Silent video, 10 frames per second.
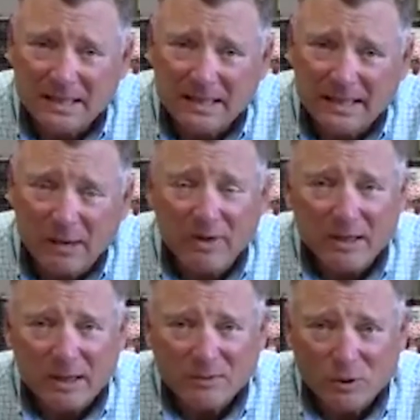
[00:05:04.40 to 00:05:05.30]
And when
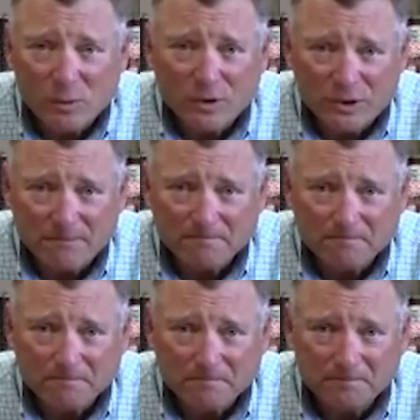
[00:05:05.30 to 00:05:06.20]
it comes to worship,
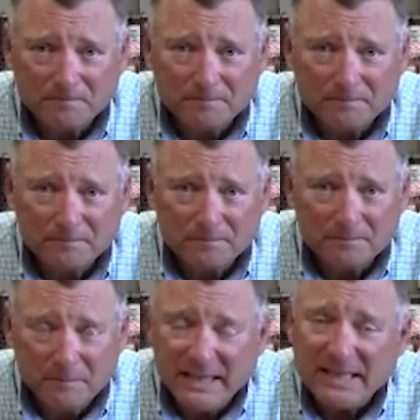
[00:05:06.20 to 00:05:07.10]

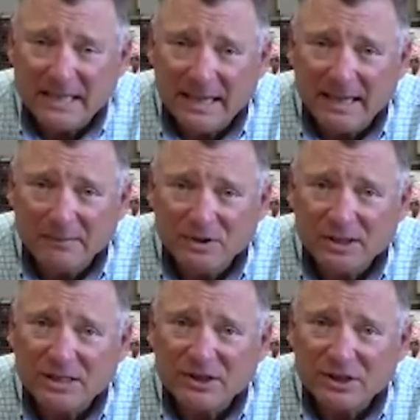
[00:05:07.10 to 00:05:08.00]
many times
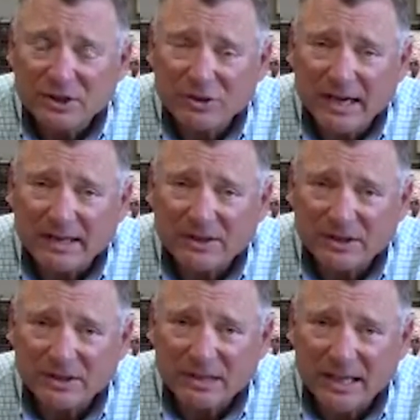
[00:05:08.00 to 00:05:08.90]
these
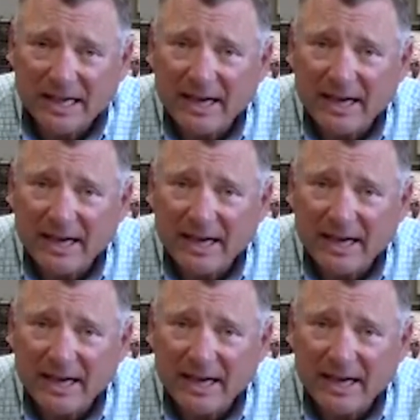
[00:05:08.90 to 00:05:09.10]
distractions